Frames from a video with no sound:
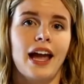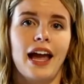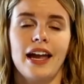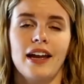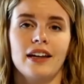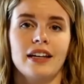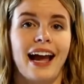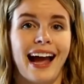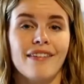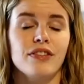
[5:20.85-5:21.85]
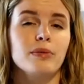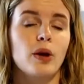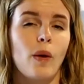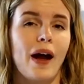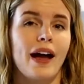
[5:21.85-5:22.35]
and have them
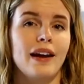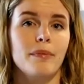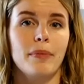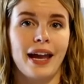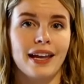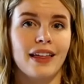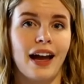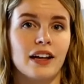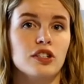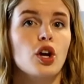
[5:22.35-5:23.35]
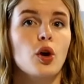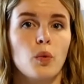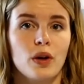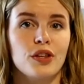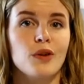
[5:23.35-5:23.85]
go ahead and pay that
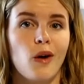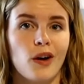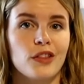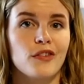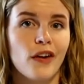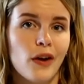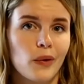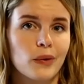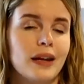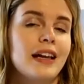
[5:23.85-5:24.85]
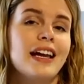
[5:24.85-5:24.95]
with you on the phone.